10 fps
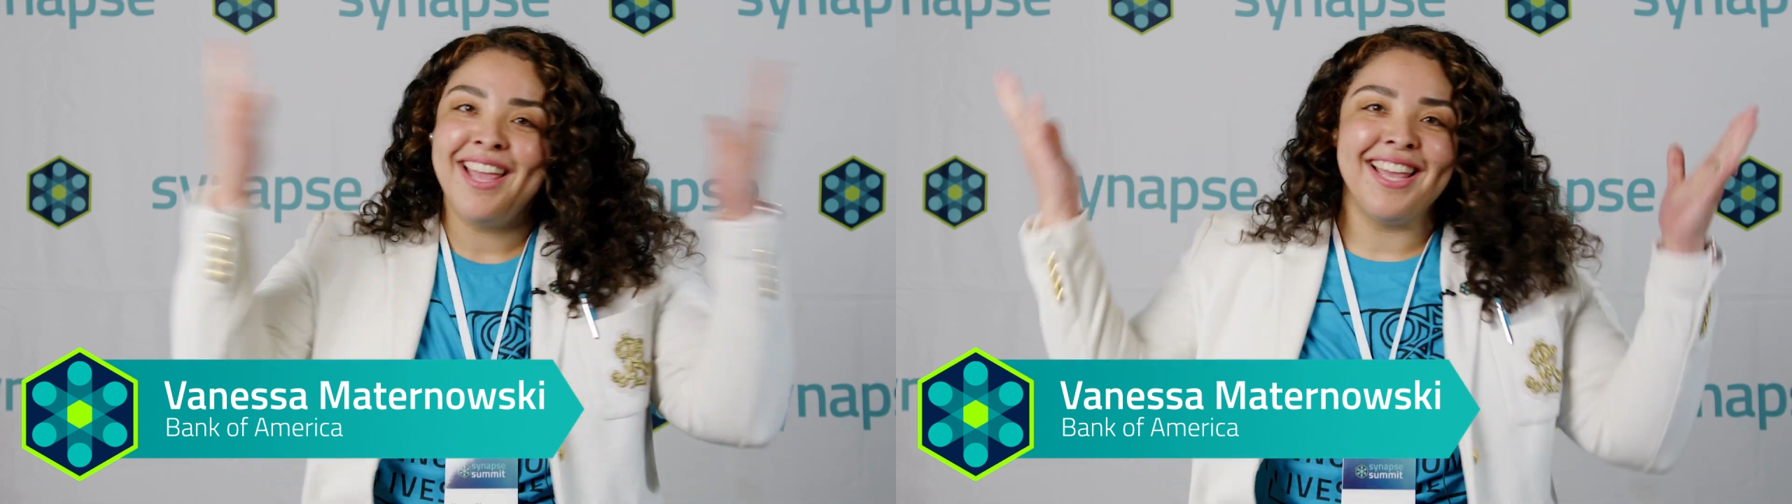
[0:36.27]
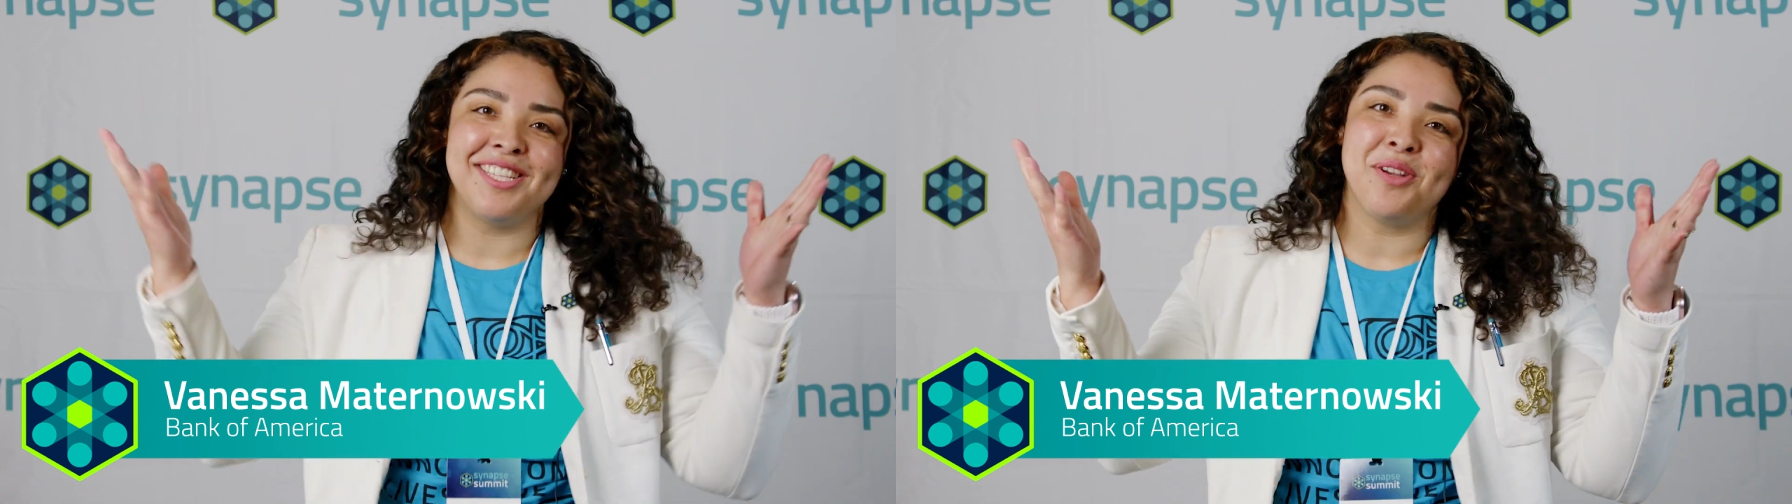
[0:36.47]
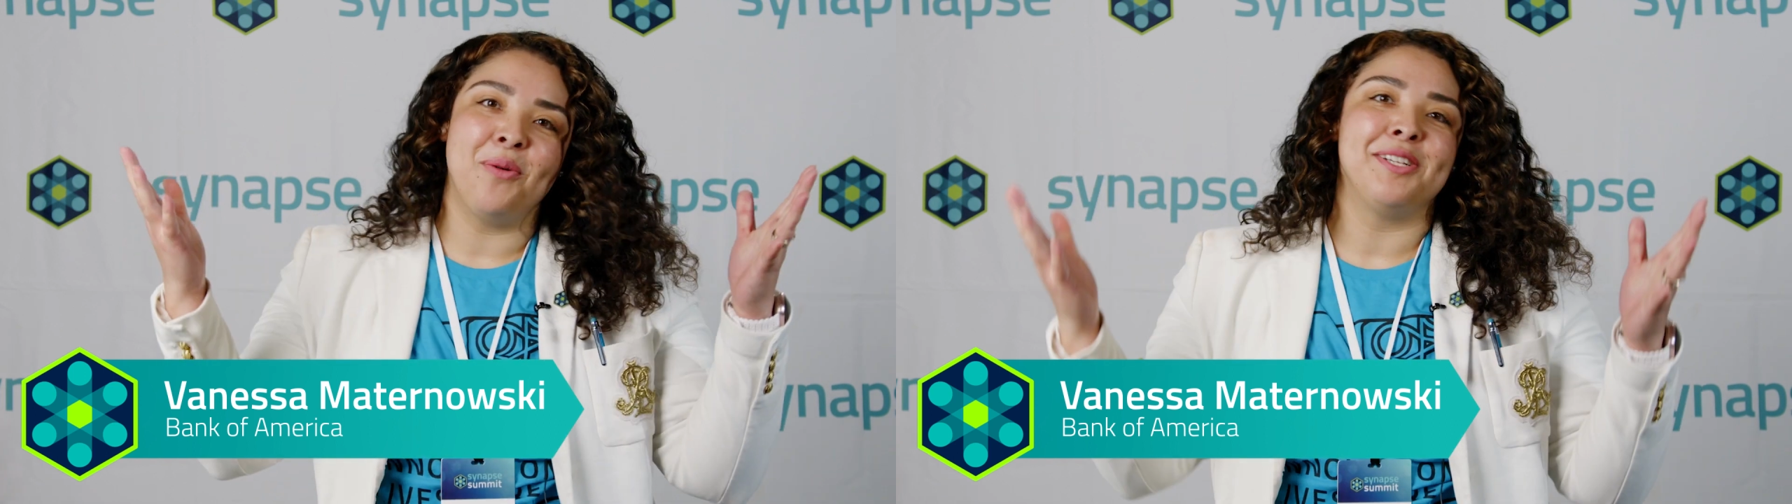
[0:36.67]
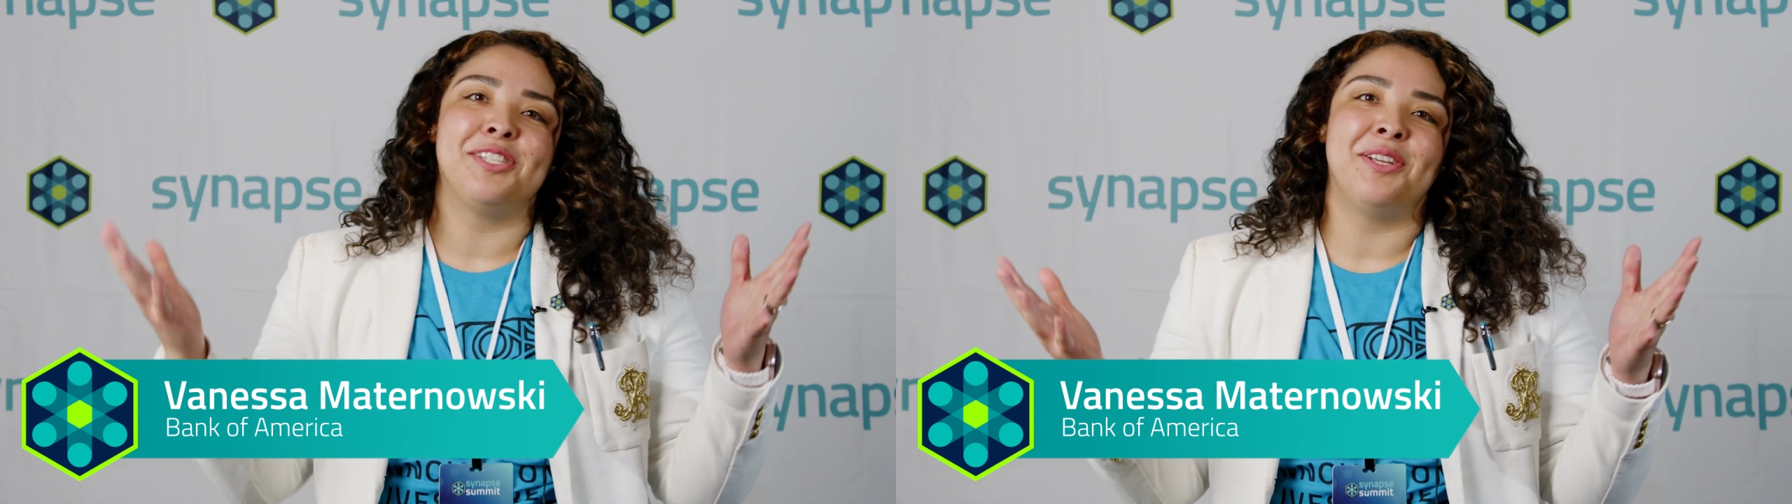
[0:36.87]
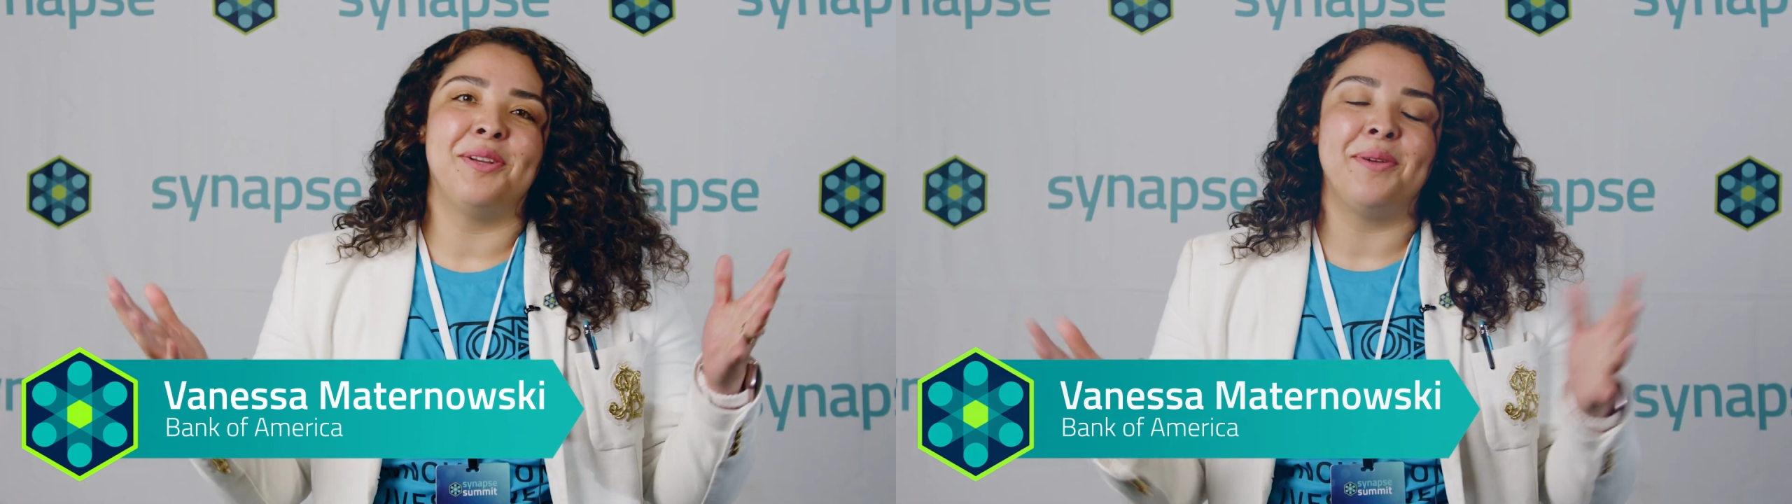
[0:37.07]
it's going
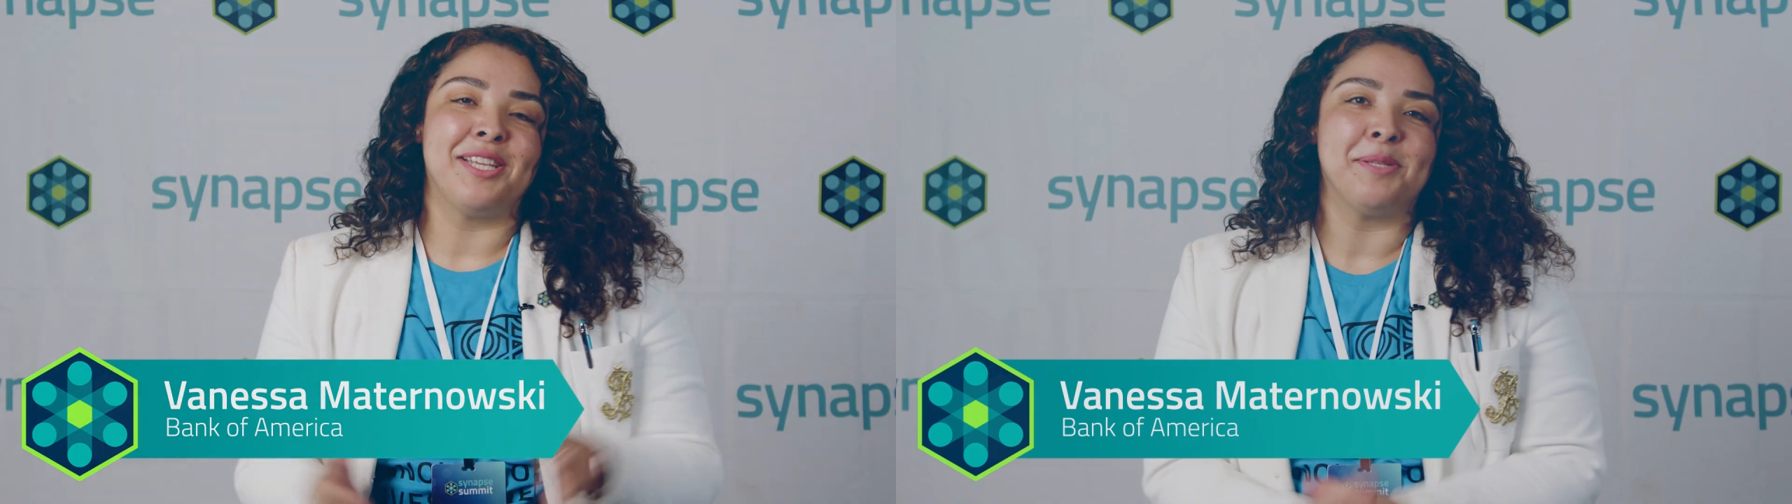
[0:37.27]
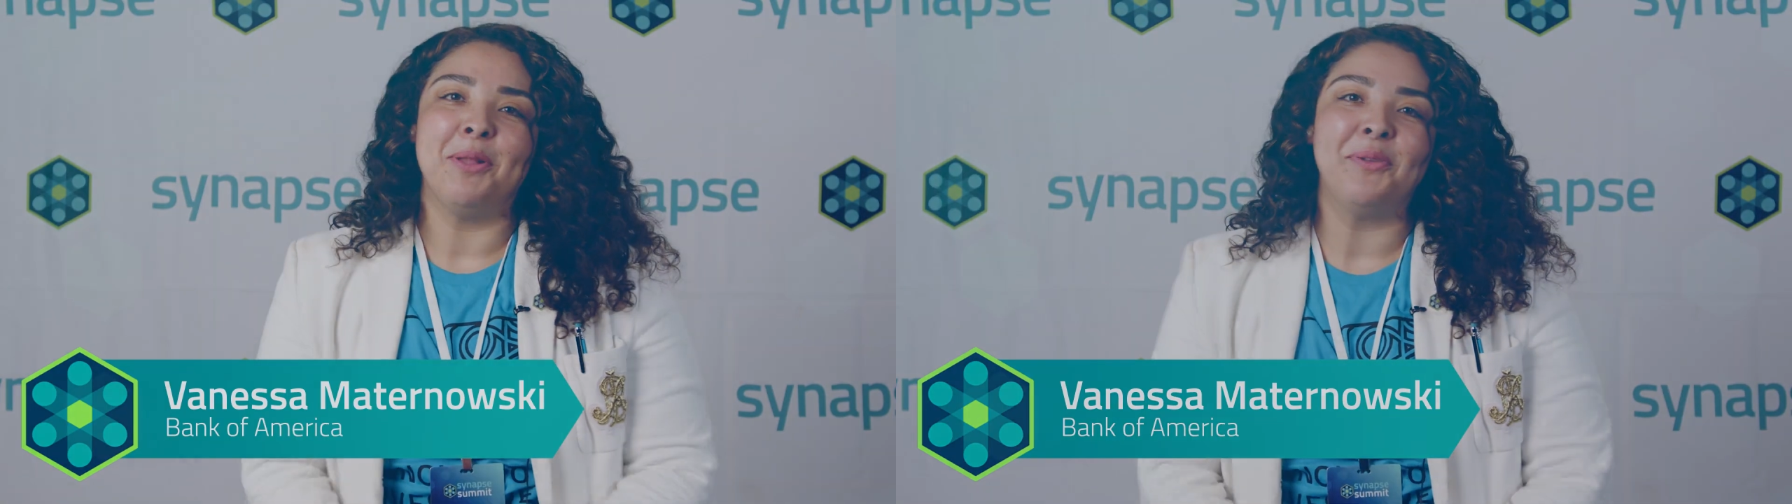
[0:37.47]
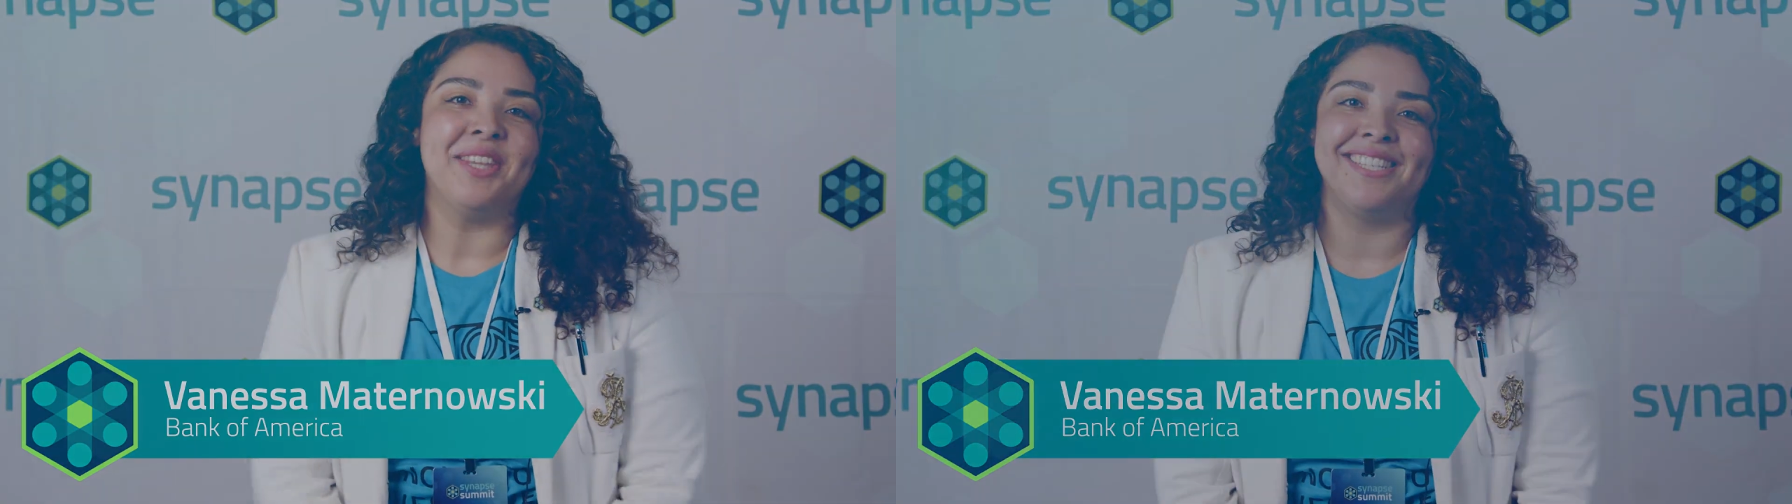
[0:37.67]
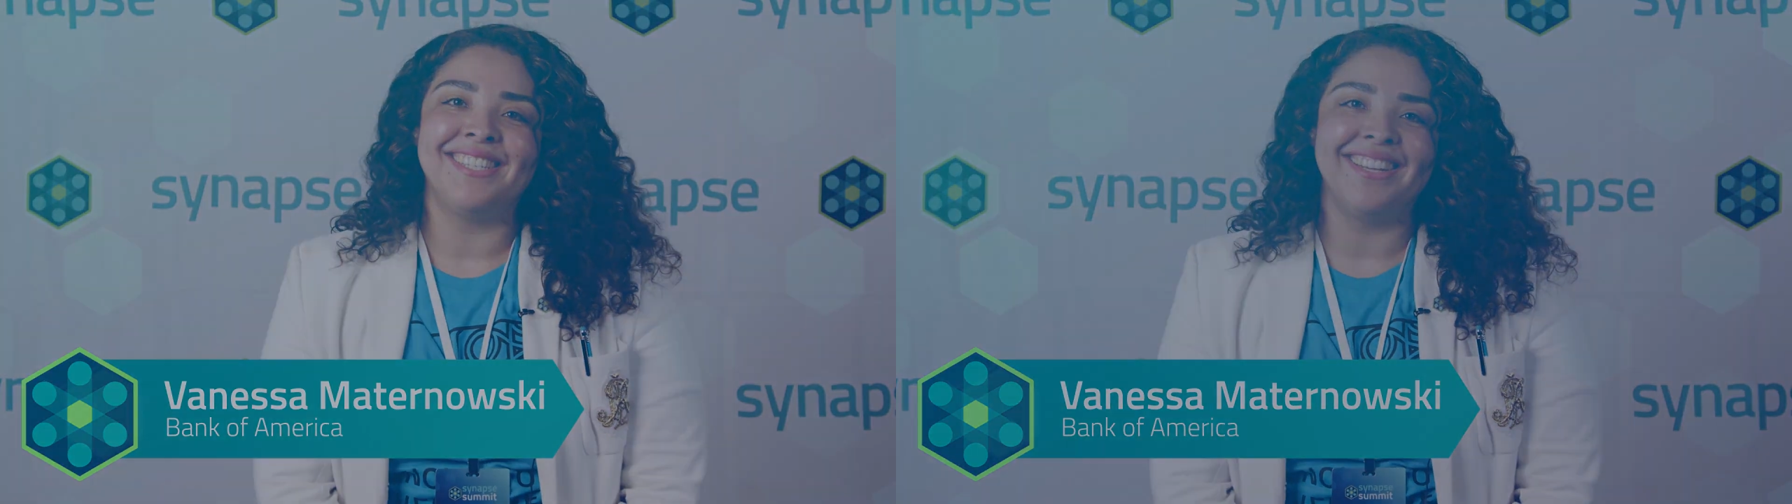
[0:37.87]
to explode this